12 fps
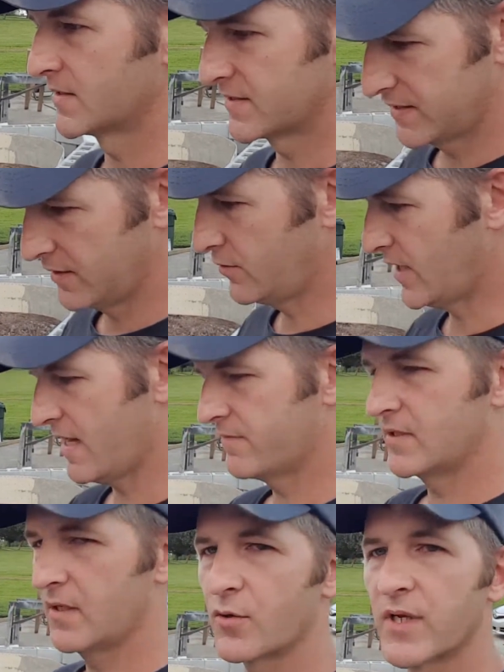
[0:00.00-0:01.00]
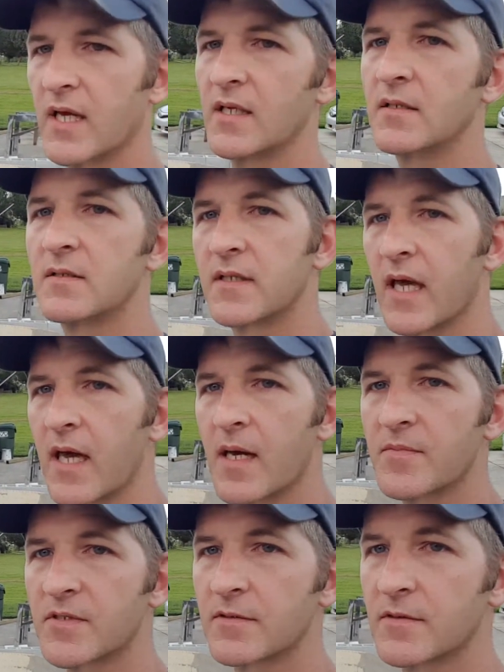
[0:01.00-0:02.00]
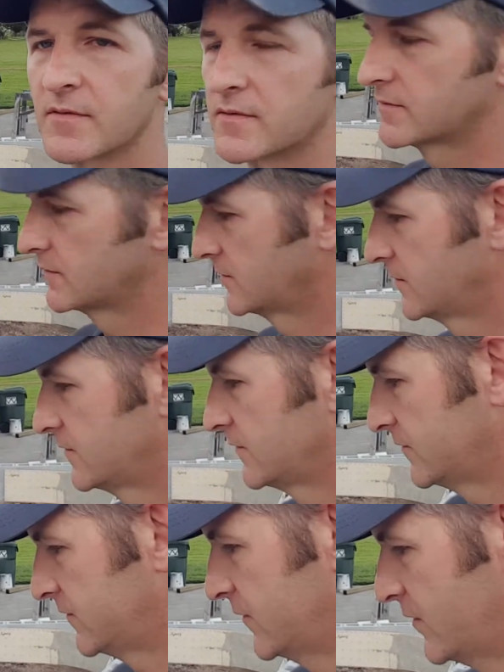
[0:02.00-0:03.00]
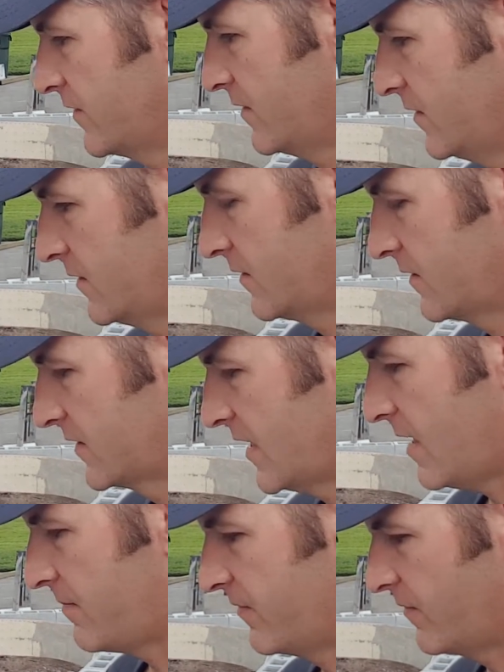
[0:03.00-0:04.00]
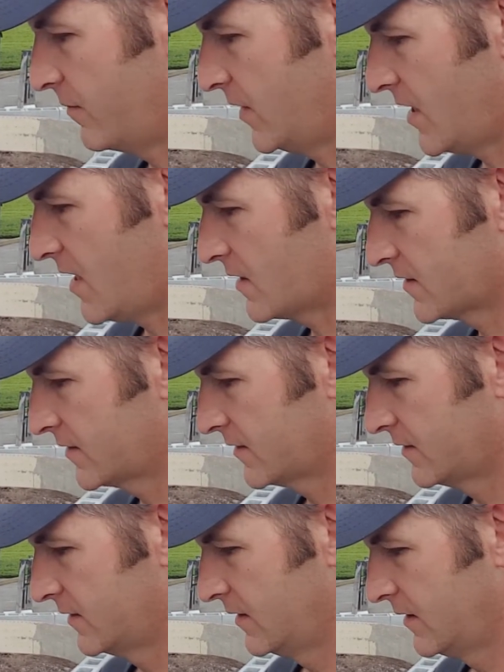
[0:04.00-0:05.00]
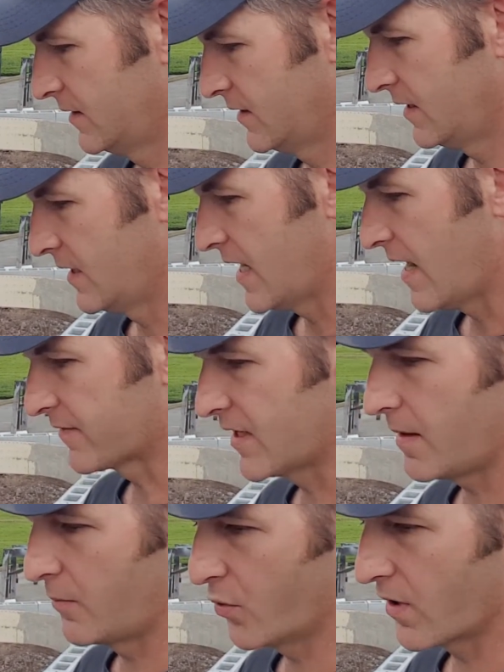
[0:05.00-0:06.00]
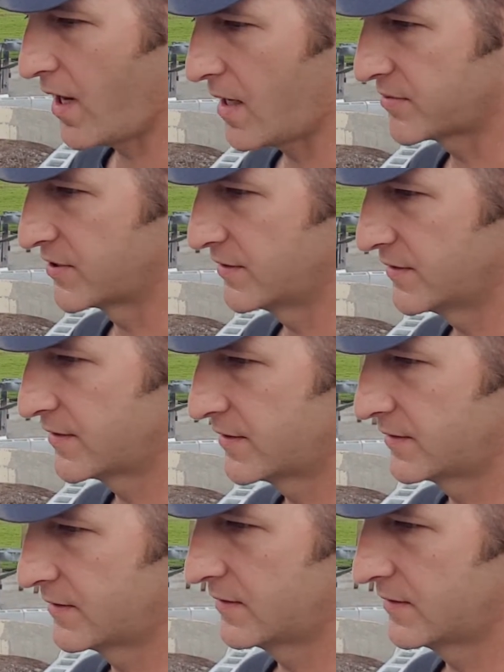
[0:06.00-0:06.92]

Still haven't located caps for the top of the blocks. I've got more options